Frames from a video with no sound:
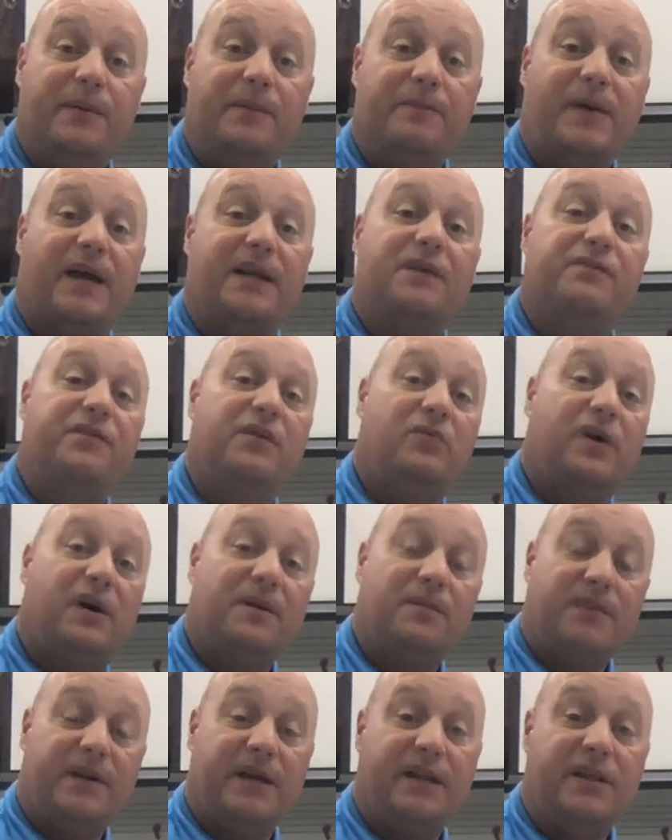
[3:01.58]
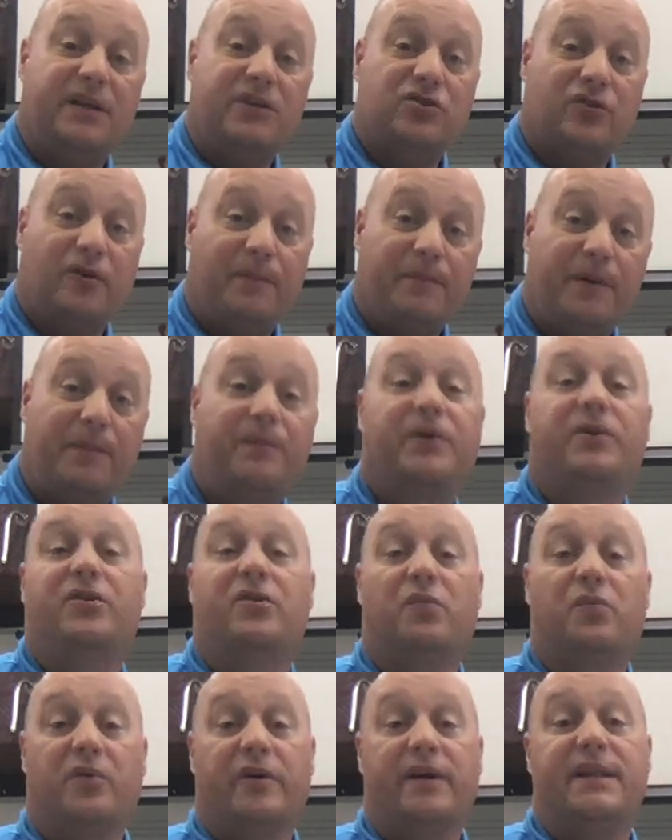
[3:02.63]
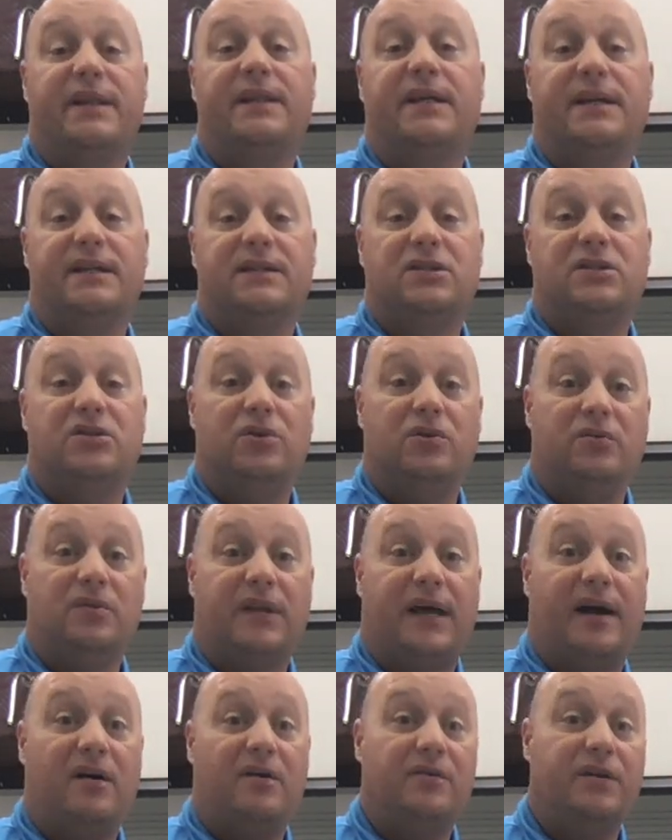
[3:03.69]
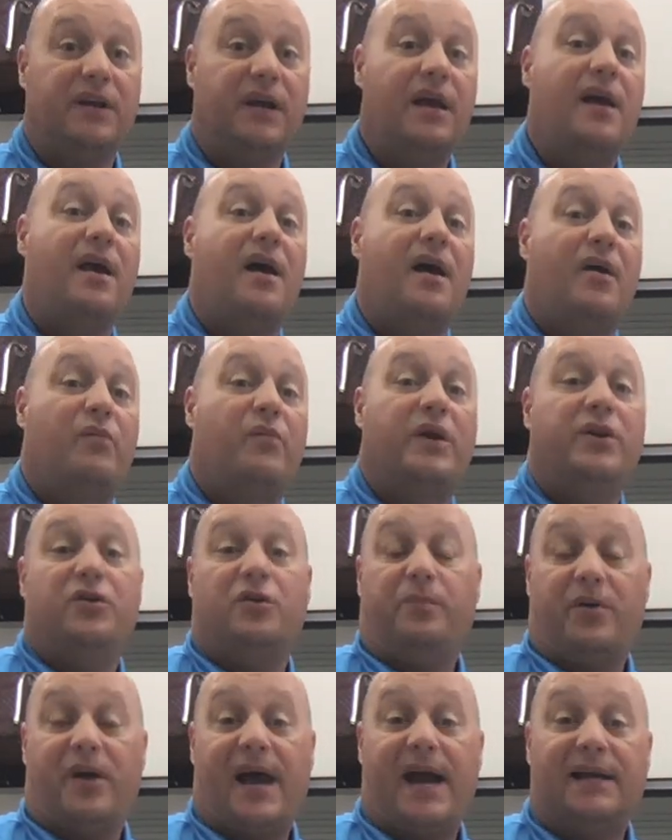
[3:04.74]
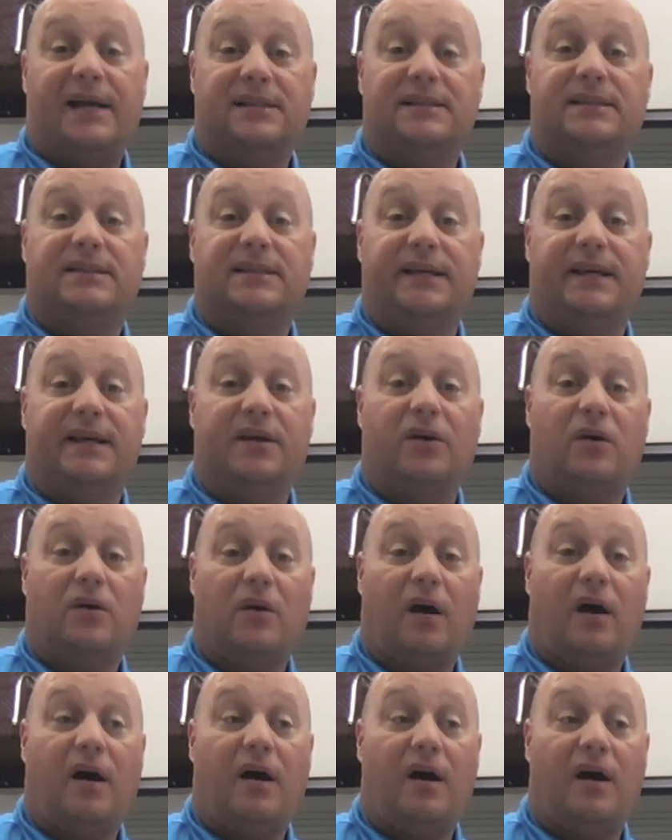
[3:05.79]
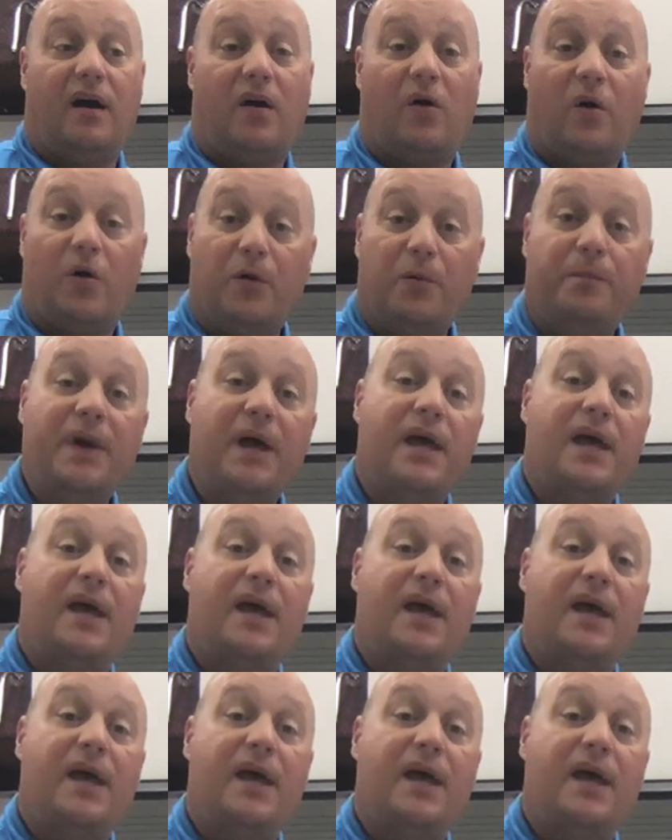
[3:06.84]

in mind, if you want to play the trumpet but you're worried that it's too loud, when you're practicing at ho- uh, home,